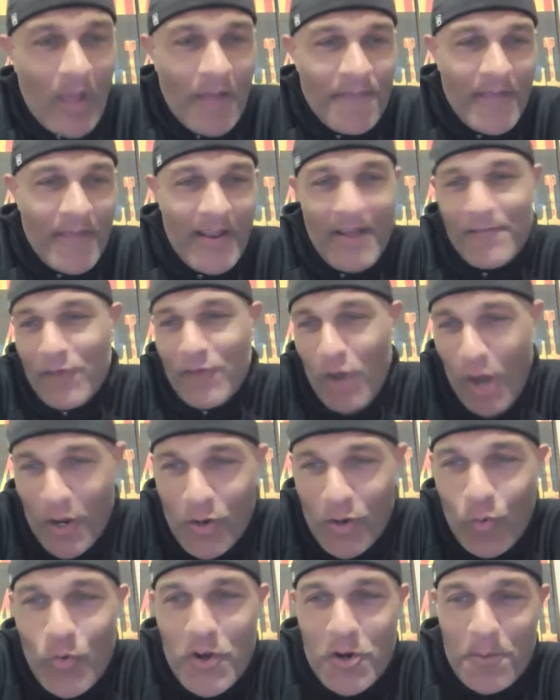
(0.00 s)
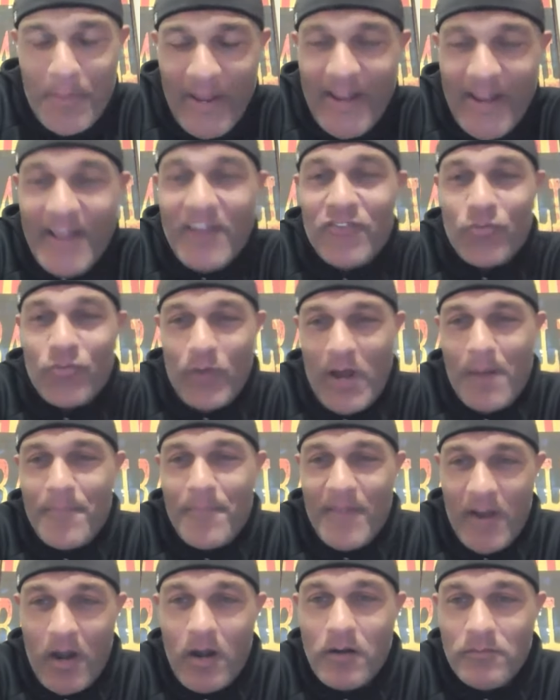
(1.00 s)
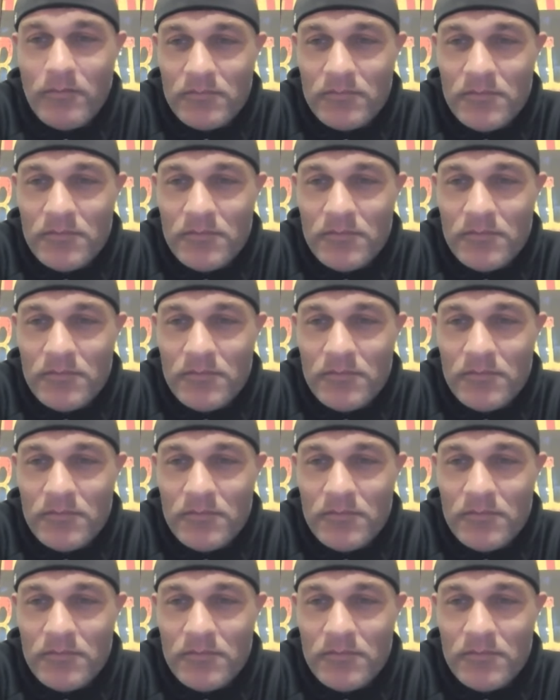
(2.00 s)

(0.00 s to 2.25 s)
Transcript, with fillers: that they've gone to winter meetings when I'm there,